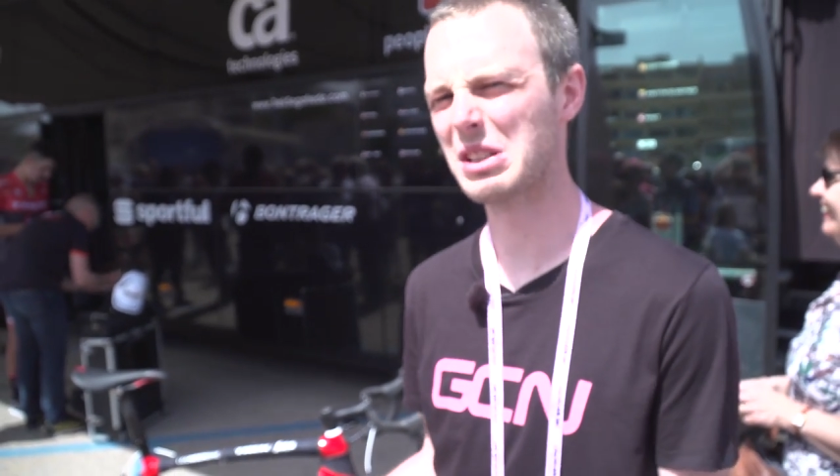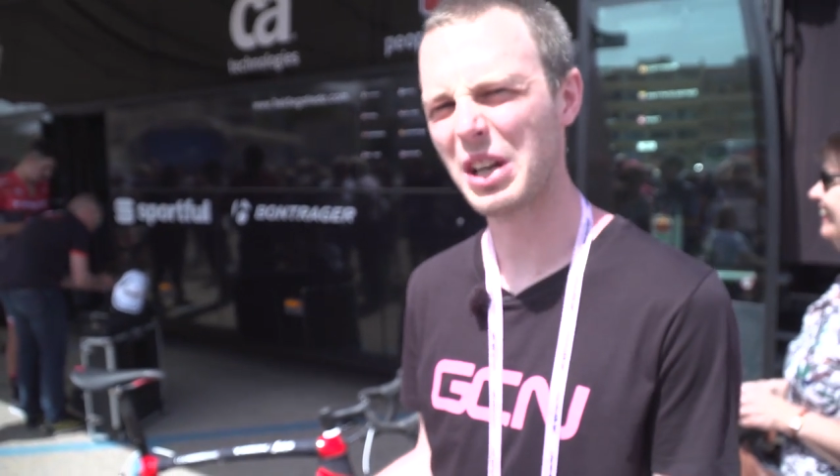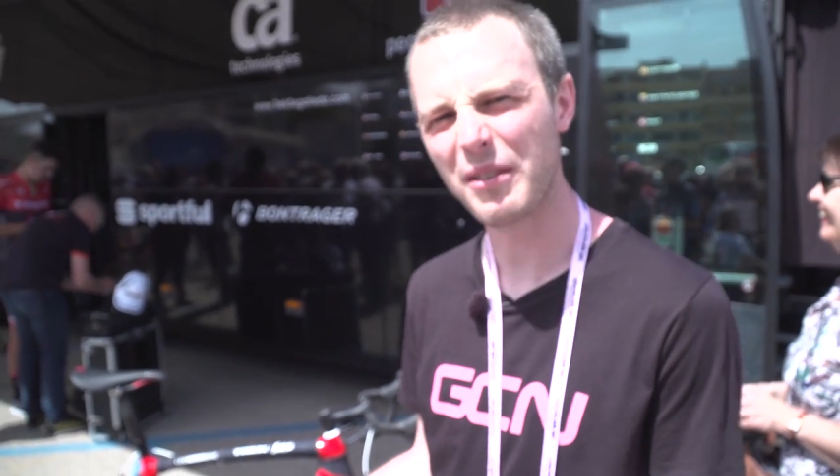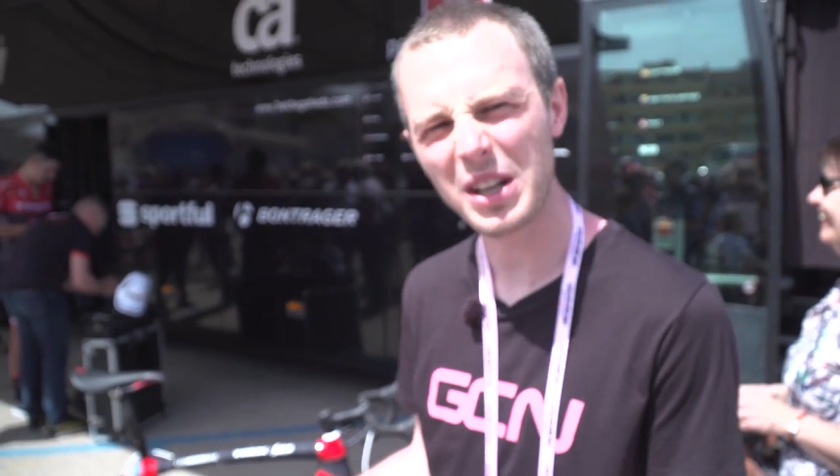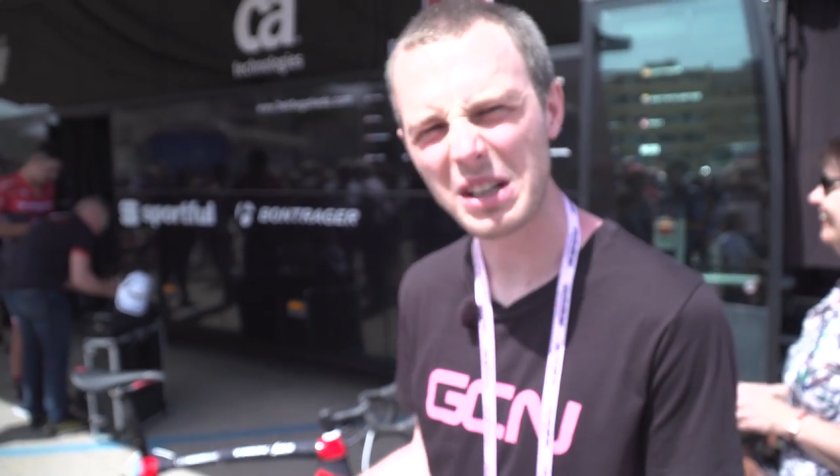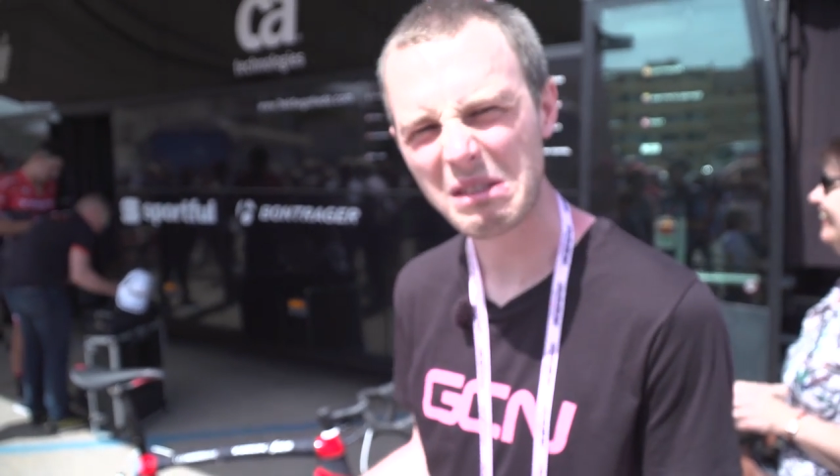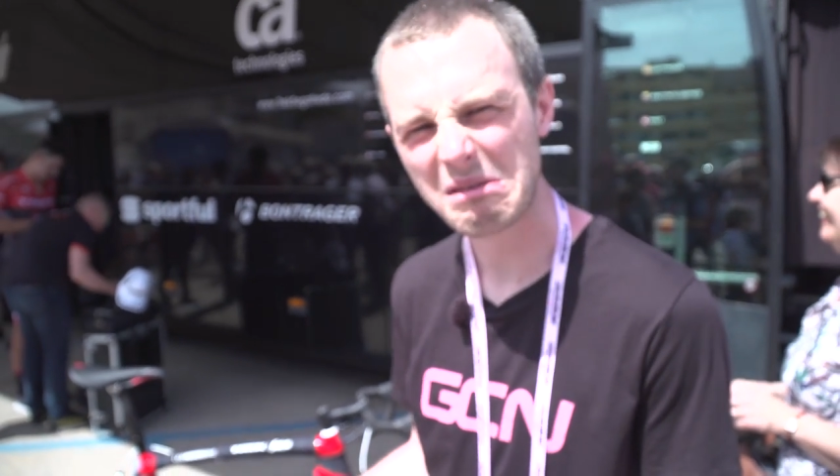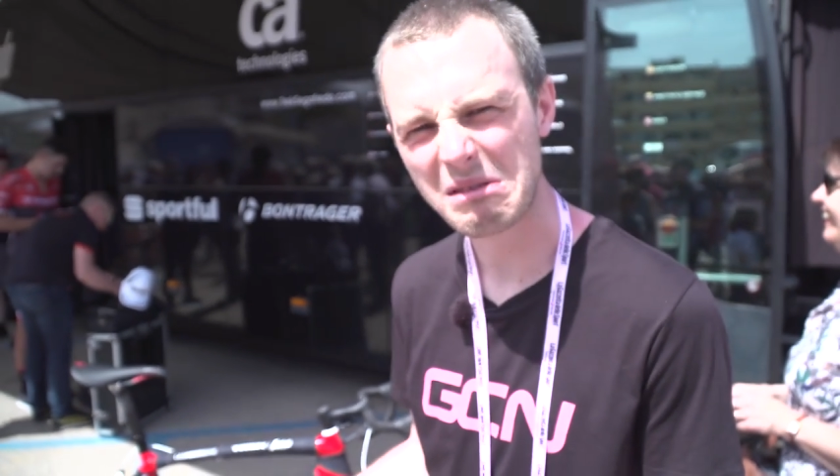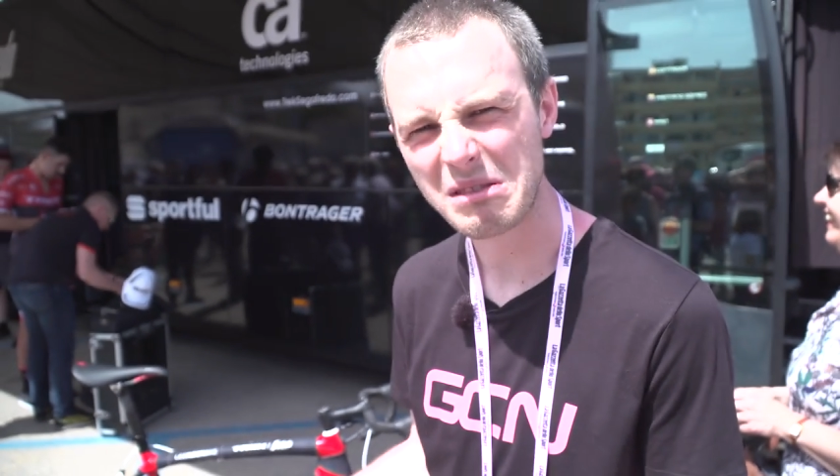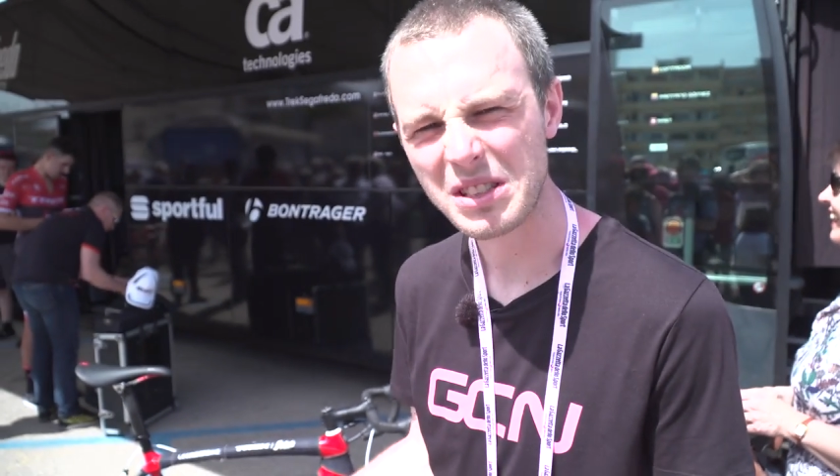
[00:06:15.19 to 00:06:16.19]
cover?
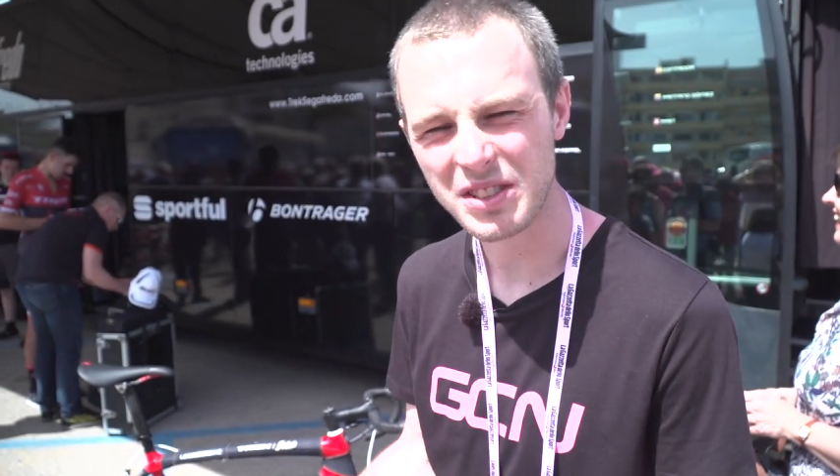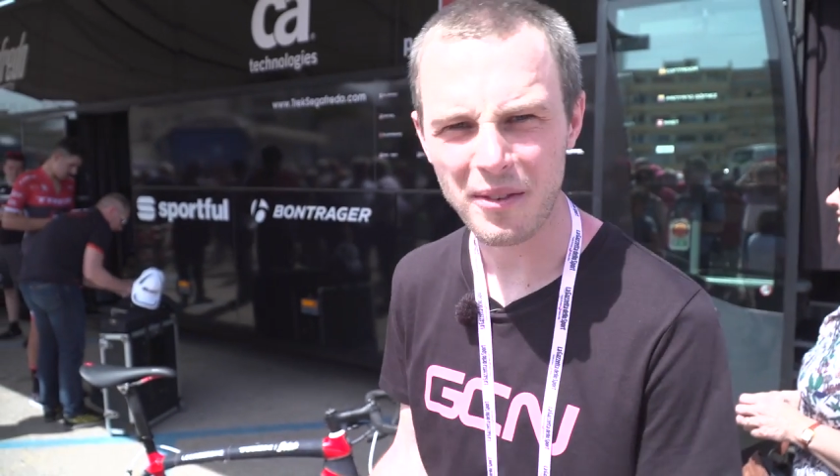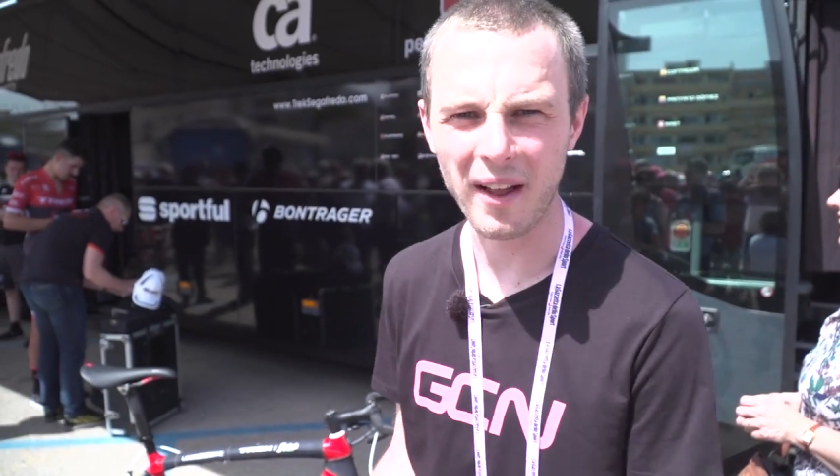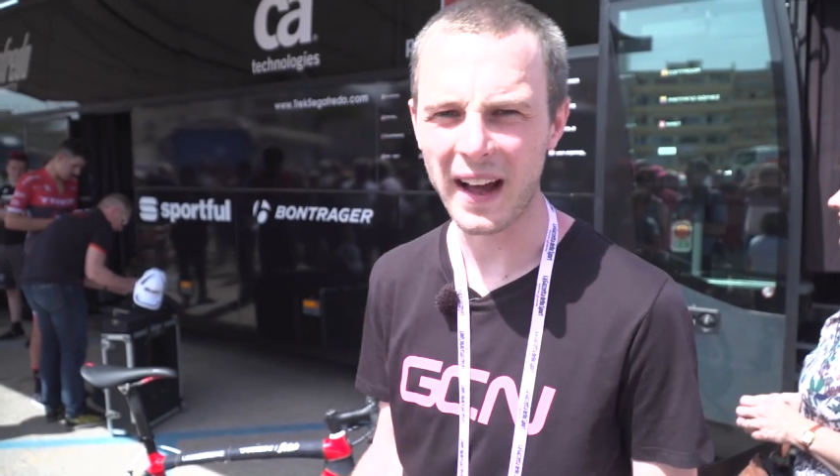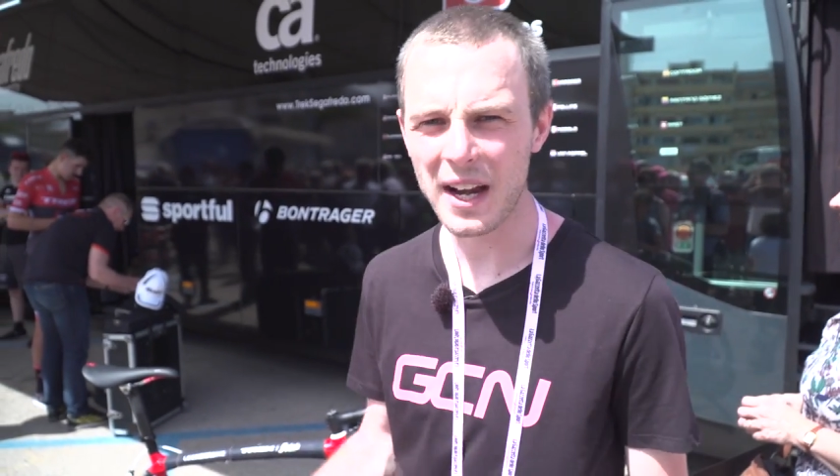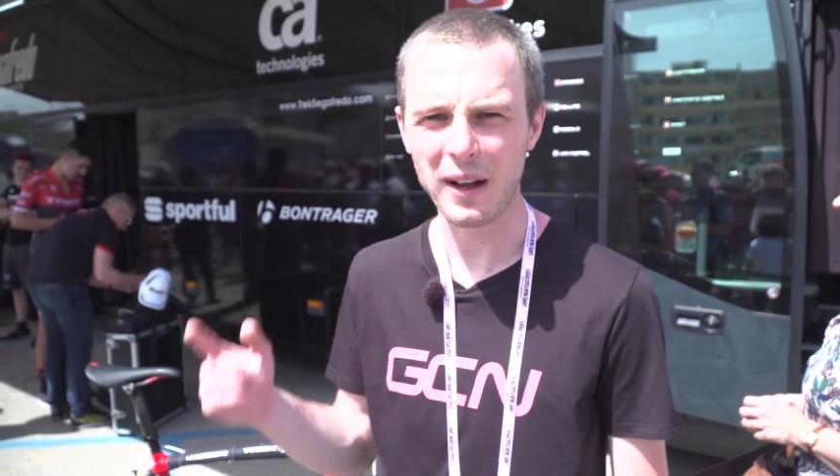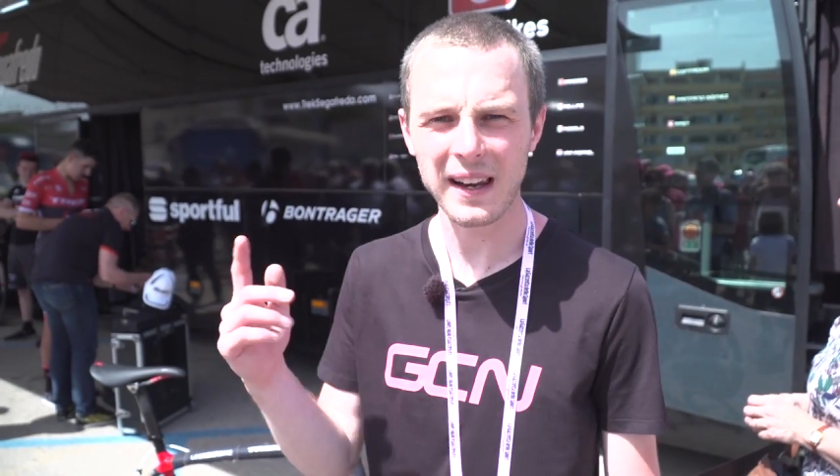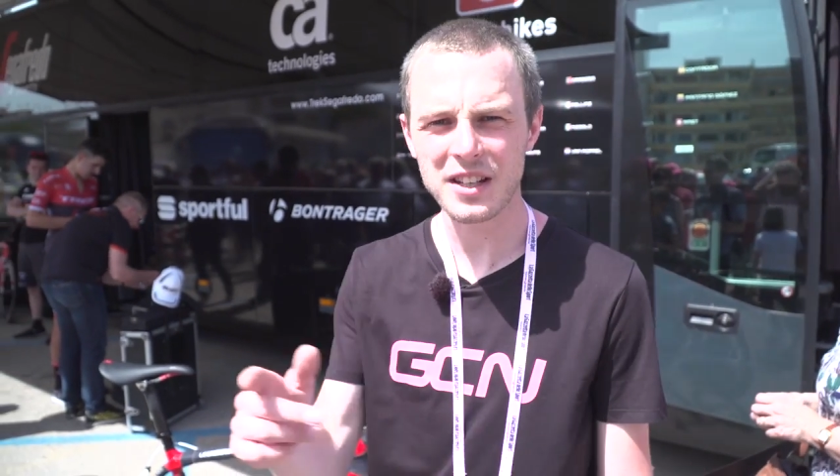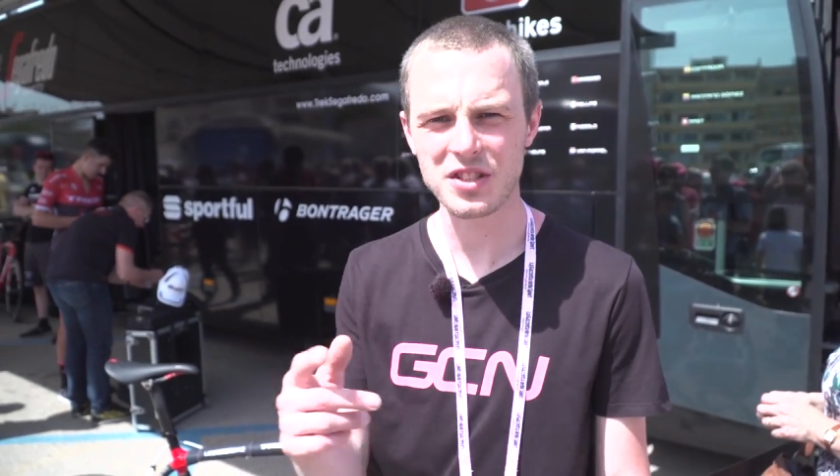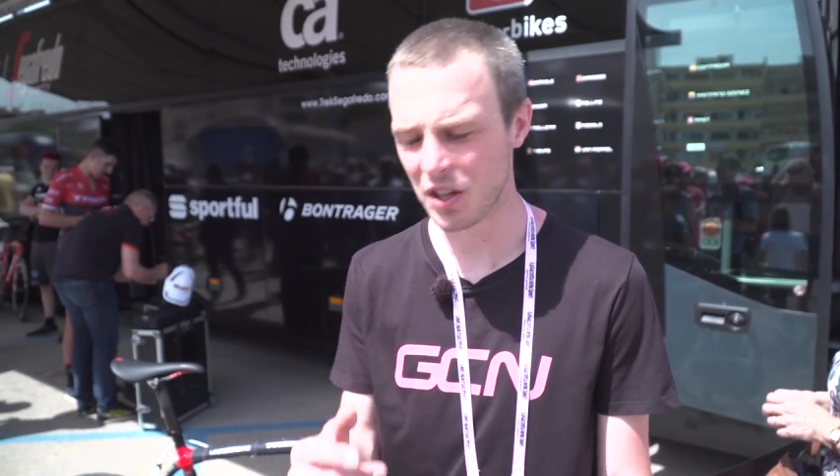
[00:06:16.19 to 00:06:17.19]
Something like that. Anyway,
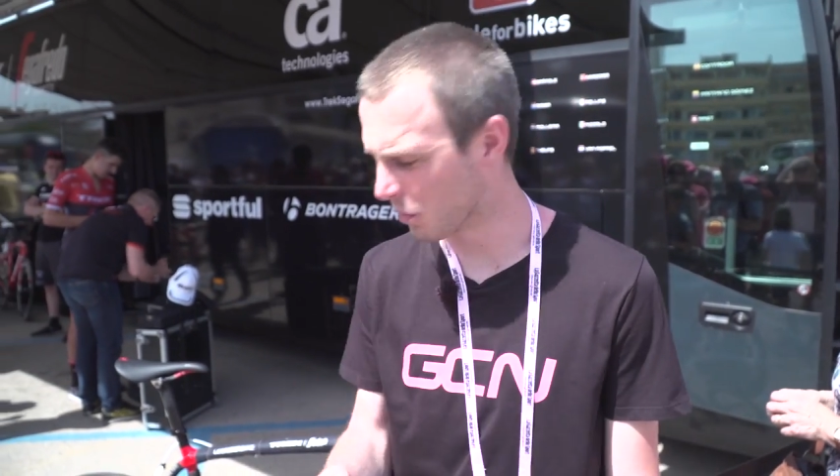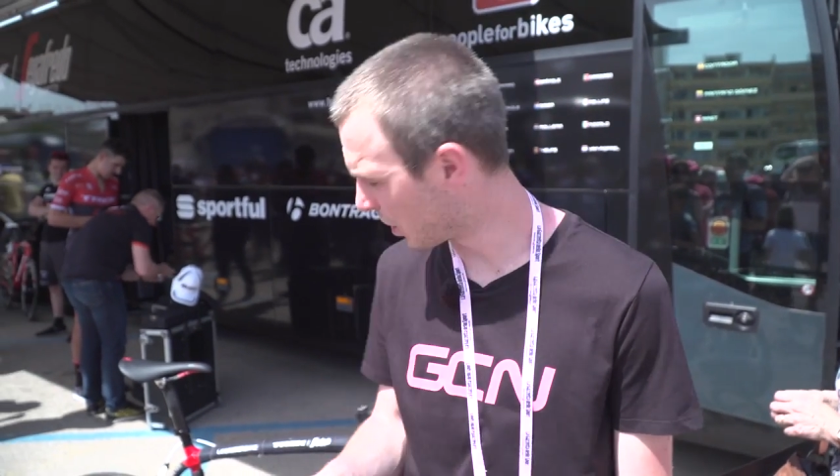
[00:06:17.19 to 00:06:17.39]
let us know